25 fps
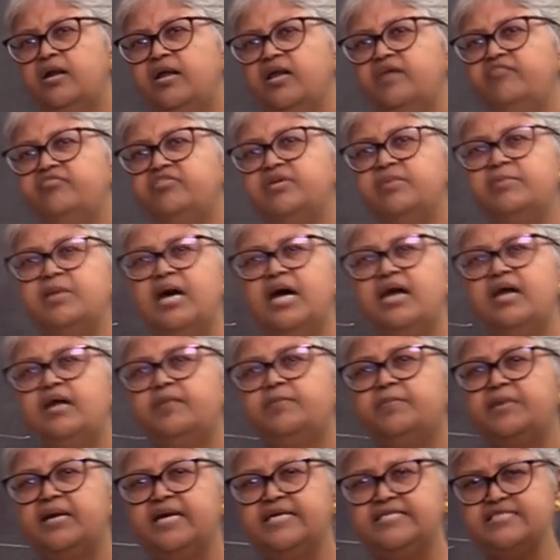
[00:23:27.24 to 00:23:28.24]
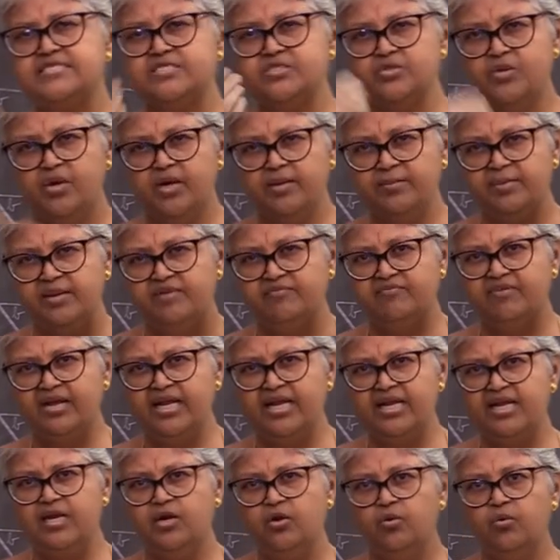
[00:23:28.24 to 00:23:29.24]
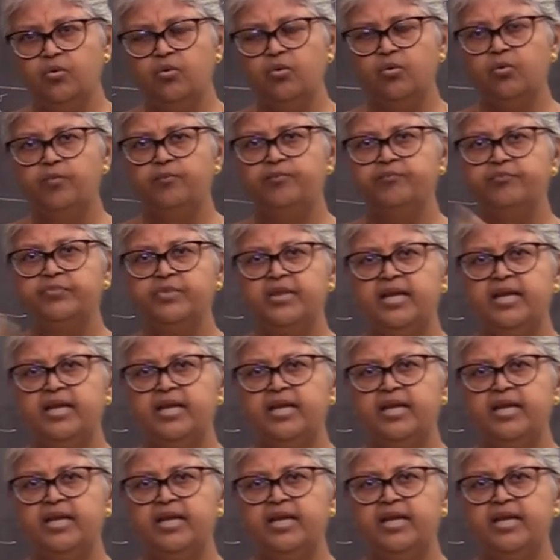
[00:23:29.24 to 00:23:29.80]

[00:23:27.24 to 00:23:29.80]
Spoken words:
if the market price is going to be very low,